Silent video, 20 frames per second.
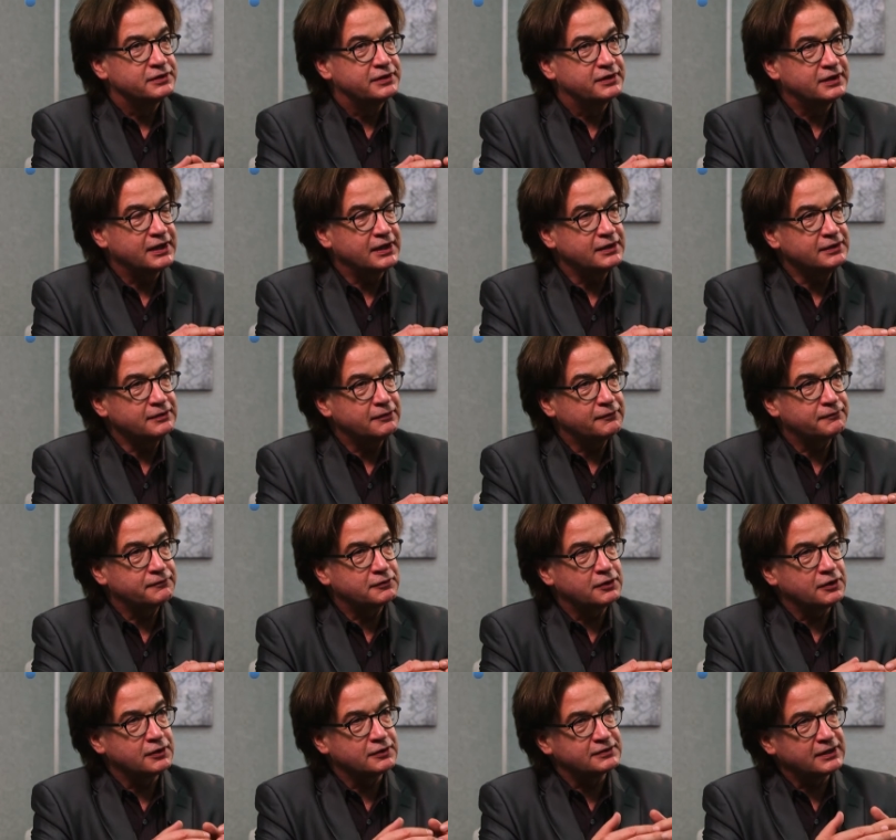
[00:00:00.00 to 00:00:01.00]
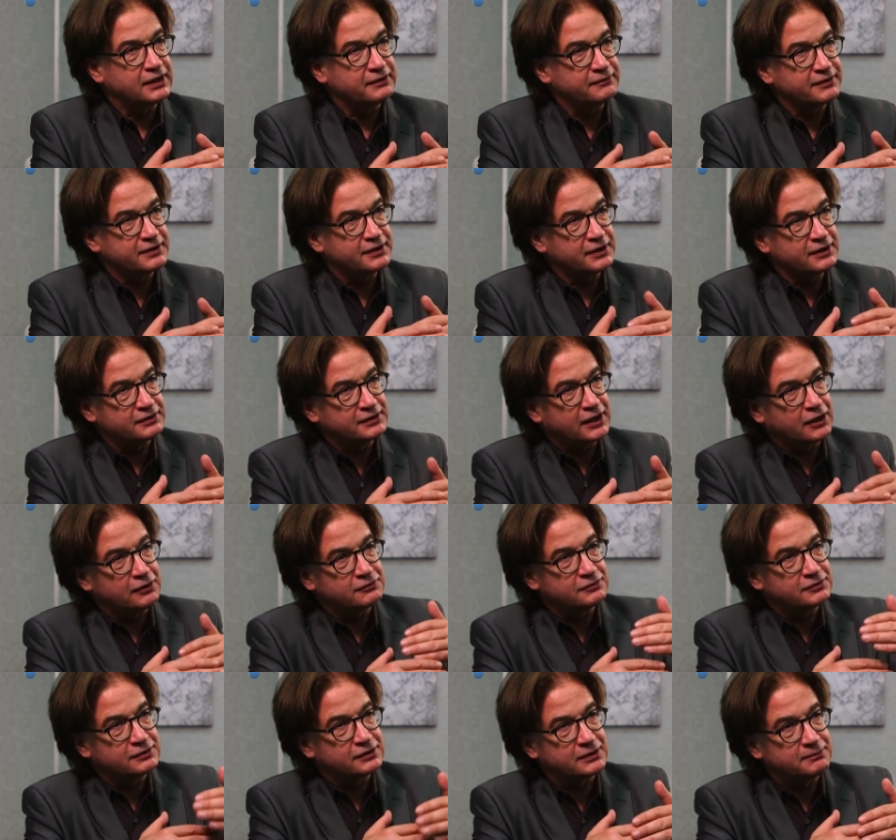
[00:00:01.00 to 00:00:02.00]
then of course everything
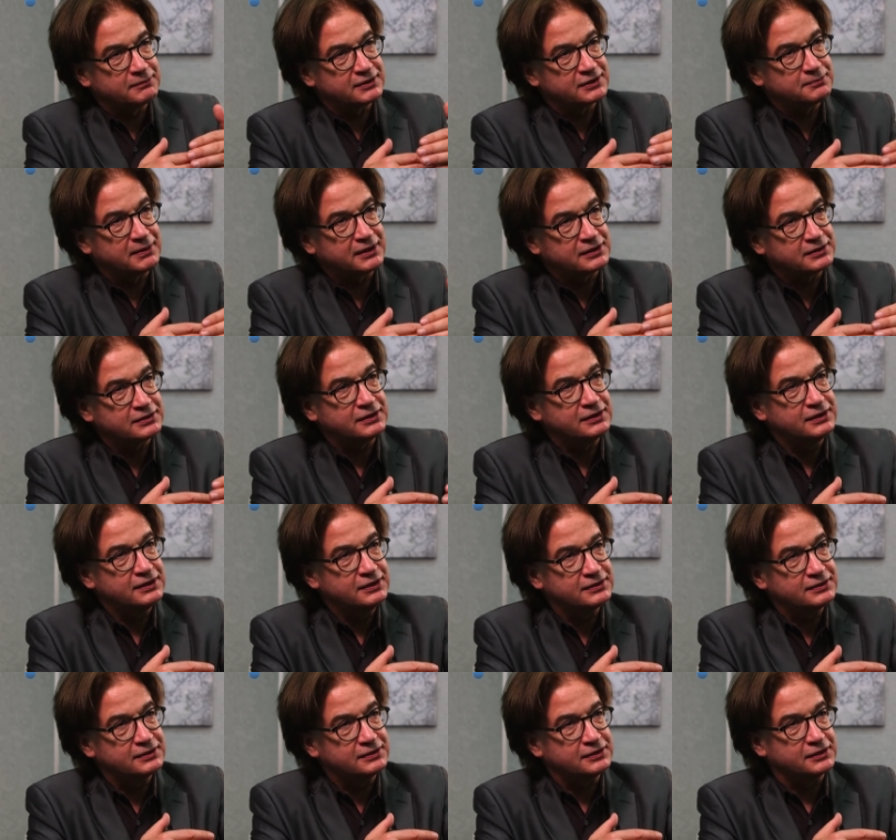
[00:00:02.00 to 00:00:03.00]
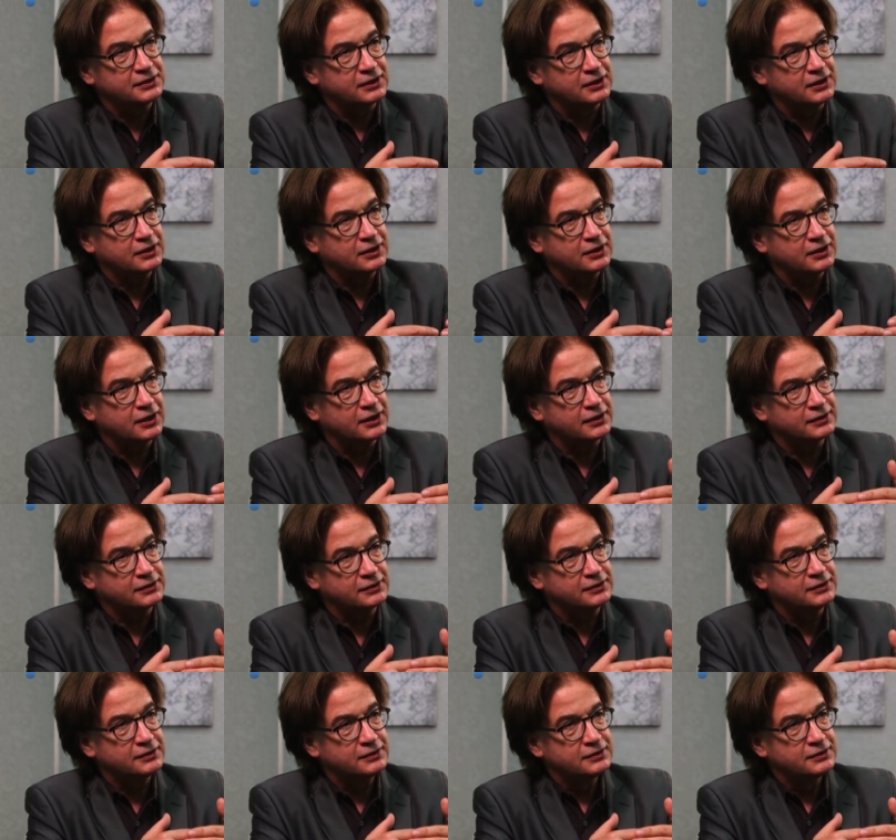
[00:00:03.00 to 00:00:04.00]
downstream is much easier on